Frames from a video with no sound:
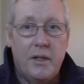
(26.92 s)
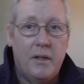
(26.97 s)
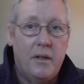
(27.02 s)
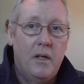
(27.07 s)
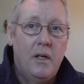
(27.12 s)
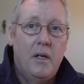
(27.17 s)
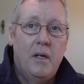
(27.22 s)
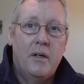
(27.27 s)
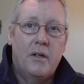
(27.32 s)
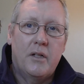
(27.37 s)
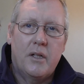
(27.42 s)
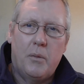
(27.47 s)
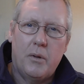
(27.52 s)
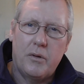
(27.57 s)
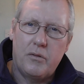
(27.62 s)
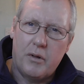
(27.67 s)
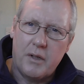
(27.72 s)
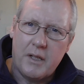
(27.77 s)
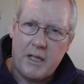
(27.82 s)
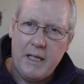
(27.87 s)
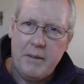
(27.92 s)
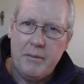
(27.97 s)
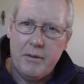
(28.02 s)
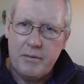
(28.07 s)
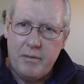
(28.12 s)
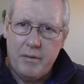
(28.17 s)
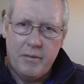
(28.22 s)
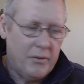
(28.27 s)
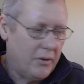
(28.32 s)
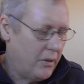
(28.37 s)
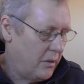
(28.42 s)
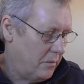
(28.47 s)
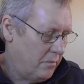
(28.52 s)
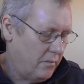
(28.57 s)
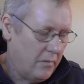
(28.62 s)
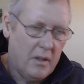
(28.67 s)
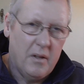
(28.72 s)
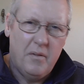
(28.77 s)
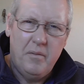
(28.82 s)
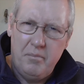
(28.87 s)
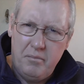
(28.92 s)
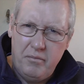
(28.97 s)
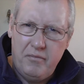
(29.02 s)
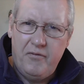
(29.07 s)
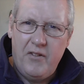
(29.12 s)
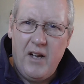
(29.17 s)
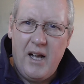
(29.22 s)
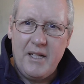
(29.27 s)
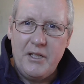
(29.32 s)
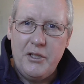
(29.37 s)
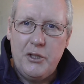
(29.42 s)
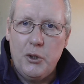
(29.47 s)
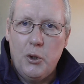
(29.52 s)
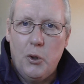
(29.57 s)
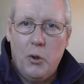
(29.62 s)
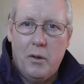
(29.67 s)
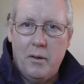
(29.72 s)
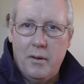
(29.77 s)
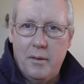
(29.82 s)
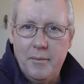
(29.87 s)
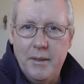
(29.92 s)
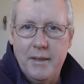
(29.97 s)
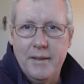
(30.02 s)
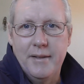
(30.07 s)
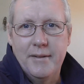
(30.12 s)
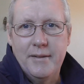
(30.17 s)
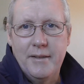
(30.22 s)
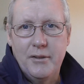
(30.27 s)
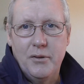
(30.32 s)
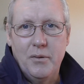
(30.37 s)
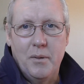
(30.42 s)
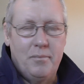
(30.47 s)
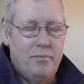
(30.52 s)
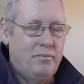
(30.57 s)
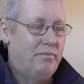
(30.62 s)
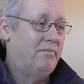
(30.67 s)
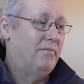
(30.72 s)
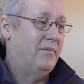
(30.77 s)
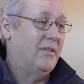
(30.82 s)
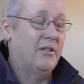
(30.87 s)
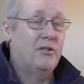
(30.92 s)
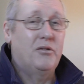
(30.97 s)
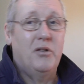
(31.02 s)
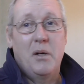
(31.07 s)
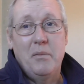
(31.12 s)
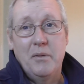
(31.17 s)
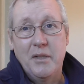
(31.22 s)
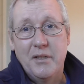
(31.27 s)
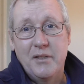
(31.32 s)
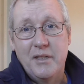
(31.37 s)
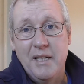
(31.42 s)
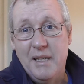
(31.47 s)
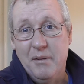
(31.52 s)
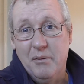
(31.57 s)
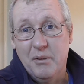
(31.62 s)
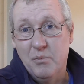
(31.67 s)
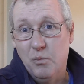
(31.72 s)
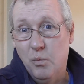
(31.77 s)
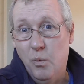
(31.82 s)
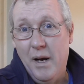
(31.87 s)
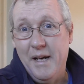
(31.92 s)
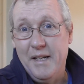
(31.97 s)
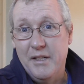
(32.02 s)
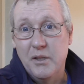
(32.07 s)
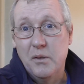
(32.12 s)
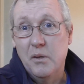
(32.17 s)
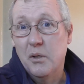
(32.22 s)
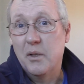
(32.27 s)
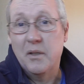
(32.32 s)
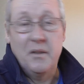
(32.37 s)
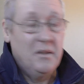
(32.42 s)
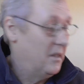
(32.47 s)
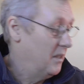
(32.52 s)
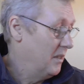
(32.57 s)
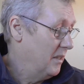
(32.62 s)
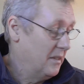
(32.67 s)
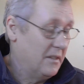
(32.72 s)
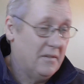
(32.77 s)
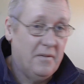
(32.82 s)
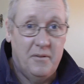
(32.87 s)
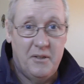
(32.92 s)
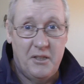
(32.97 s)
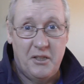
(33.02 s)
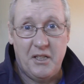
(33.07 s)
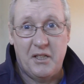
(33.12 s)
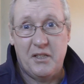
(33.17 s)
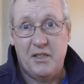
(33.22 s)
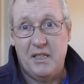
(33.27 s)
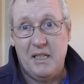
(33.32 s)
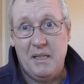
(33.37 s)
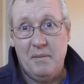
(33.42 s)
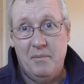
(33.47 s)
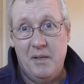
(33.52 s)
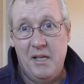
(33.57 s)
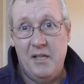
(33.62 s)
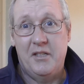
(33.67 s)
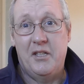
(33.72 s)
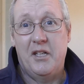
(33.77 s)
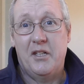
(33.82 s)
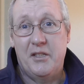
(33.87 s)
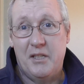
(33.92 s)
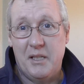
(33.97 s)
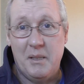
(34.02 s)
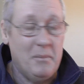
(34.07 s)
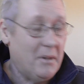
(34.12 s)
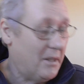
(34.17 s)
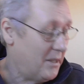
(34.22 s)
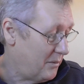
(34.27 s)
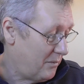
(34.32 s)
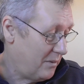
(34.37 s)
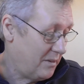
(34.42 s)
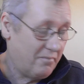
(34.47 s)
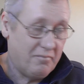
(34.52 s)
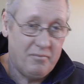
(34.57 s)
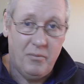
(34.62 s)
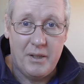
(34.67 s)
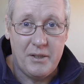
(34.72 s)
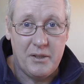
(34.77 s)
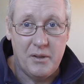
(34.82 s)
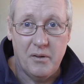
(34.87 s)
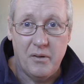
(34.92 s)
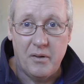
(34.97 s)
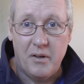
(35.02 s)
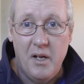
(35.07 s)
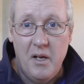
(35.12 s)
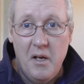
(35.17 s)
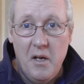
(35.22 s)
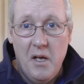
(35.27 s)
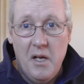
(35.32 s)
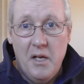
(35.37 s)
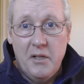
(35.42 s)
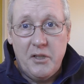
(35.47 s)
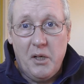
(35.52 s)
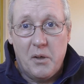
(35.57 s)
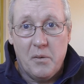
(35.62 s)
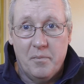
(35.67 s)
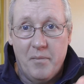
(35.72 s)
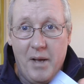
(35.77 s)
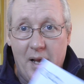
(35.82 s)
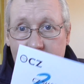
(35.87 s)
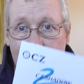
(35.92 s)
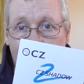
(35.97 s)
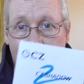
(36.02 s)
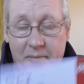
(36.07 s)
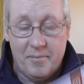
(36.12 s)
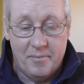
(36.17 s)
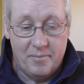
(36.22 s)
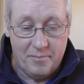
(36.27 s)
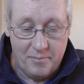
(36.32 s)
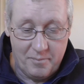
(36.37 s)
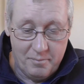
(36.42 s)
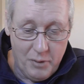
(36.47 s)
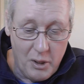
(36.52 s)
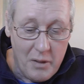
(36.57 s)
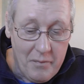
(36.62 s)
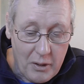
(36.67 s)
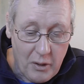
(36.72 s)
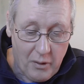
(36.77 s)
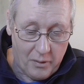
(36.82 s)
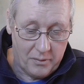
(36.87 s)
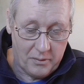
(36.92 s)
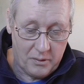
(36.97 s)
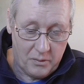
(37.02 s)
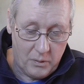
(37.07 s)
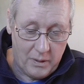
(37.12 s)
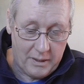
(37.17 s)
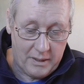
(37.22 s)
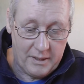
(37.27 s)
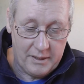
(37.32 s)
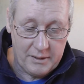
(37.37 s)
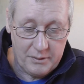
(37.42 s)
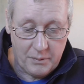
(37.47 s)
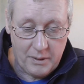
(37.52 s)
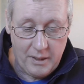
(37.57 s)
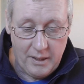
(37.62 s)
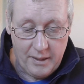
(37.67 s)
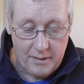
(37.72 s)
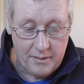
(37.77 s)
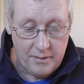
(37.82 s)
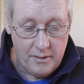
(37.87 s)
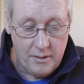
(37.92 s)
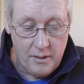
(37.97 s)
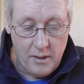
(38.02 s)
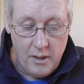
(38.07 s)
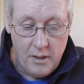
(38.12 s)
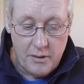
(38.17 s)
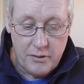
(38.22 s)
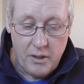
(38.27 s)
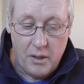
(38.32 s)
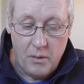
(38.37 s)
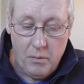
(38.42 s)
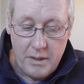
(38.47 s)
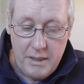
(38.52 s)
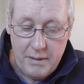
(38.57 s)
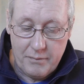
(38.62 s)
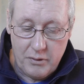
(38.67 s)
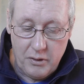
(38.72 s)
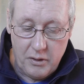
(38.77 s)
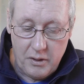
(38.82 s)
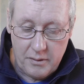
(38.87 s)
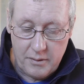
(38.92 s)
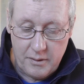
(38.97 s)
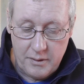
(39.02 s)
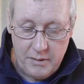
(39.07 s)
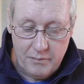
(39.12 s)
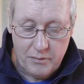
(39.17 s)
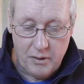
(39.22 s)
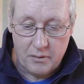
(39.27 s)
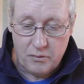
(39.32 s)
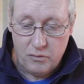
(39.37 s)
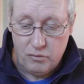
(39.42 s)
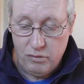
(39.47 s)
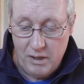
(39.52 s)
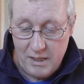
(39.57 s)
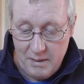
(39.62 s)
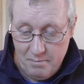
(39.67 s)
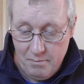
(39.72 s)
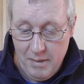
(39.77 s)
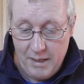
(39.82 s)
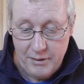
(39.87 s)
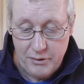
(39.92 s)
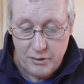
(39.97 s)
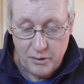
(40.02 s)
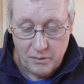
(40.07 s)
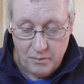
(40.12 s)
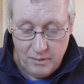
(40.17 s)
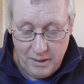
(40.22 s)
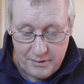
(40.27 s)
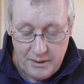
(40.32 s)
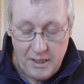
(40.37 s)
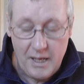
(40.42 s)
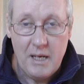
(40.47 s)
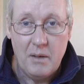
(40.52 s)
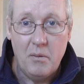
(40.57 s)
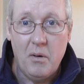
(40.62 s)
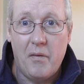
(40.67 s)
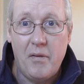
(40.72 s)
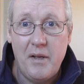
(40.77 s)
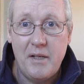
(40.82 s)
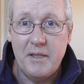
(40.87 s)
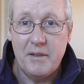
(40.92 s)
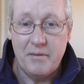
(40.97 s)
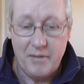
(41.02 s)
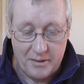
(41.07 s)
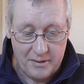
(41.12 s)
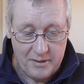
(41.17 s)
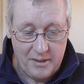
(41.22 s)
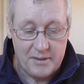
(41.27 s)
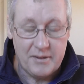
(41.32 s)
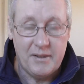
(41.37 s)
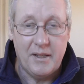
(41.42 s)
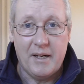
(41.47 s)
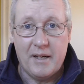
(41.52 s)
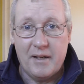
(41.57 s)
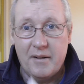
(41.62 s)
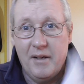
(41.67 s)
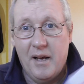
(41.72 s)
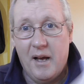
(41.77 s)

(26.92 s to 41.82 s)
you, so I want to try and keep this review fairly short. I mean, I did do a trial one yesterday and it was way too long. 16 minutes, way too long. So anyhow, moving on quickly as we can. So what you've got a great manual. I tell you what, this is fantastic.